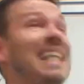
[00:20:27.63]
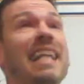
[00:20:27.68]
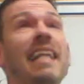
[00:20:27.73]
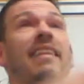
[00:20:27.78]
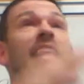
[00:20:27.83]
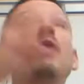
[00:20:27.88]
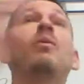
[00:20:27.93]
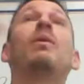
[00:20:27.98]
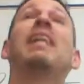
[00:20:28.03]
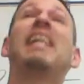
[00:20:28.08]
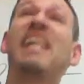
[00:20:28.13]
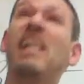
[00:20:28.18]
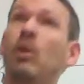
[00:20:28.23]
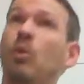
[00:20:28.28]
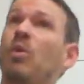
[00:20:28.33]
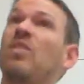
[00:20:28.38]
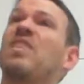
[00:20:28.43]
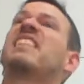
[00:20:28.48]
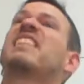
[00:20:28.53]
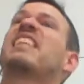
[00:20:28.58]
that they would
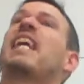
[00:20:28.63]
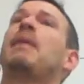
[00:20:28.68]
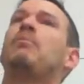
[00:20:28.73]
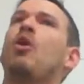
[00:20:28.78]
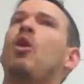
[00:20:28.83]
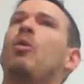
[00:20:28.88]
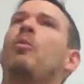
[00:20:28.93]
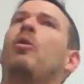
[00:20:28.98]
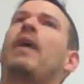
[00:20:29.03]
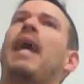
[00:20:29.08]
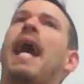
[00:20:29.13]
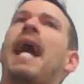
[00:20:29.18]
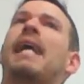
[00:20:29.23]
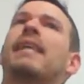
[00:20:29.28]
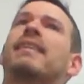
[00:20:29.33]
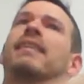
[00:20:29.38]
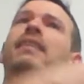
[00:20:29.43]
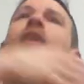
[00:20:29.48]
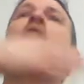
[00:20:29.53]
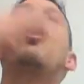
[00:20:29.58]
equal the same noble
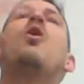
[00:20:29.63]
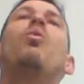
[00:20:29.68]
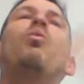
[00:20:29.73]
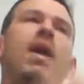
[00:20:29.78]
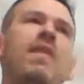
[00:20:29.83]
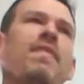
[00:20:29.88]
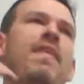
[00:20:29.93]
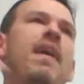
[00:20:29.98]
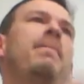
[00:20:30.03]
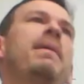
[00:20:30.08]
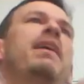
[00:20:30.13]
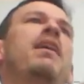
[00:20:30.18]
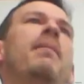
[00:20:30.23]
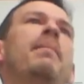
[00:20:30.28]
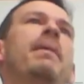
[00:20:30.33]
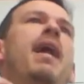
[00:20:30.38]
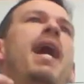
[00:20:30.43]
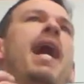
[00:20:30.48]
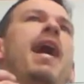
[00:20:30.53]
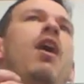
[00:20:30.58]
gas when they become
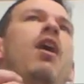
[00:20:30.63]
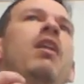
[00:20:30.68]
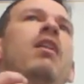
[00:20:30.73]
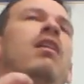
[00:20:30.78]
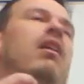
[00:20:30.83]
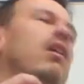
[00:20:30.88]
an ion.